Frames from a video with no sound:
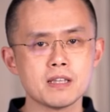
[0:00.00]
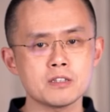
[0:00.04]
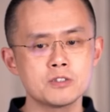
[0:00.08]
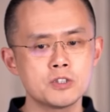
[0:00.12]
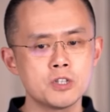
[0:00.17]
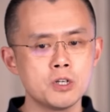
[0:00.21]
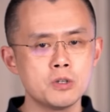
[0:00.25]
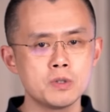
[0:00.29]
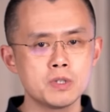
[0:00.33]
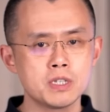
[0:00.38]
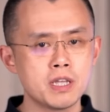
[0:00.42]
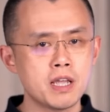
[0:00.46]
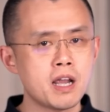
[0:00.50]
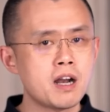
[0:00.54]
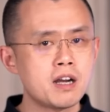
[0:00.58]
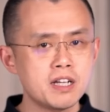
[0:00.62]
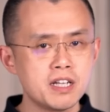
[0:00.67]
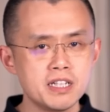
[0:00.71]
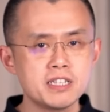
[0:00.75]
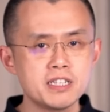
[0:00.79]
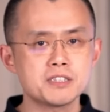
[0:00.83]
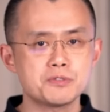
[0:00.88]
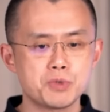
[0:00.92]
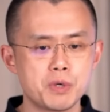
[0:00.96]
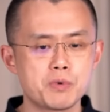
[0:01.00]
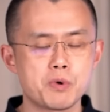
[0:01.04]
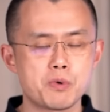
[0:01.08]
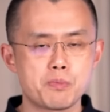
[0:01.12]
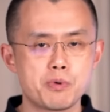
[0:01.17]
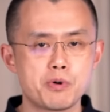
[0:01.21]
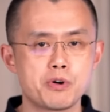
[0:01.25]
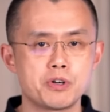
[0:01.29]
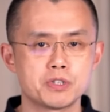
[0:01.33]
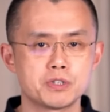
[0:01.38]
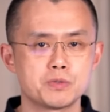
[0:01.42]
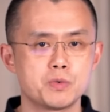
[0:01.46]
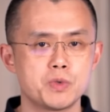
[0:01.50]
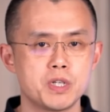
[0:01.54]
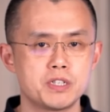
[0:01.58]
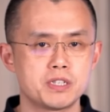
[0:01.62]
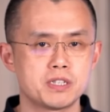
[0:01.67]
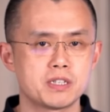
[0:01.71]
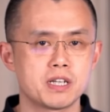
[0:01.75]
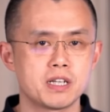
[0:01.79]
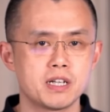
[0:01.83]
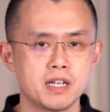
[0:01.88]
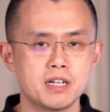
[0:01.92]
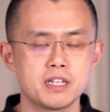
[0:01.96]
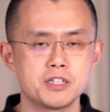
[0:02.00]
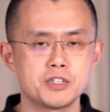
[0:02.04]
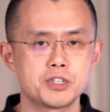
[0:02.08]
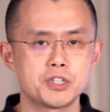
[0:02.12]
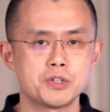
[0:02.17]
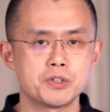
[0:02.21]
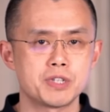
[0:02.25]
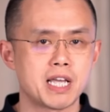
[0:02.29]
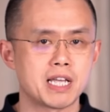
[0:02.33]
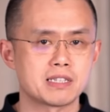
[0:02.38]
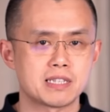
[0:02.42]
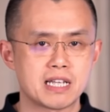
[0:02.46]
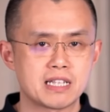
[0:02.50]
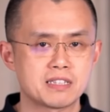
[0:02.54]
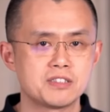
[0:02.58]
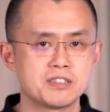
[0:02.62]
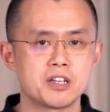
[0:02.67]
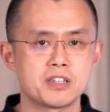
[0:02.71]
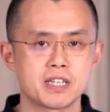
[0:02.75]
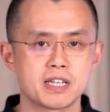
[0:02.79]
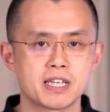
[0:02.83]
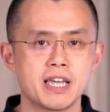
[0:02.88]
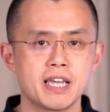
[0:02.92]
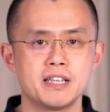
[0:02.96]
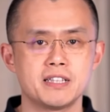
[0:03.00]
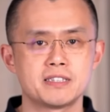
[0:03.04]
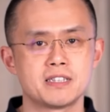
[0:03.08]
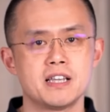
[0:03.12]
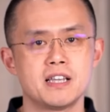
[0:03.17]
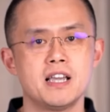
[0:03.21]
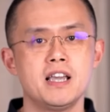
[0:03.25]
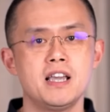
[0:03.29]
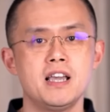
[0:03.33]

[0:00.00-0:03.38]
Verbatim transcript: So there are industry reports which clearly show that that's not the case.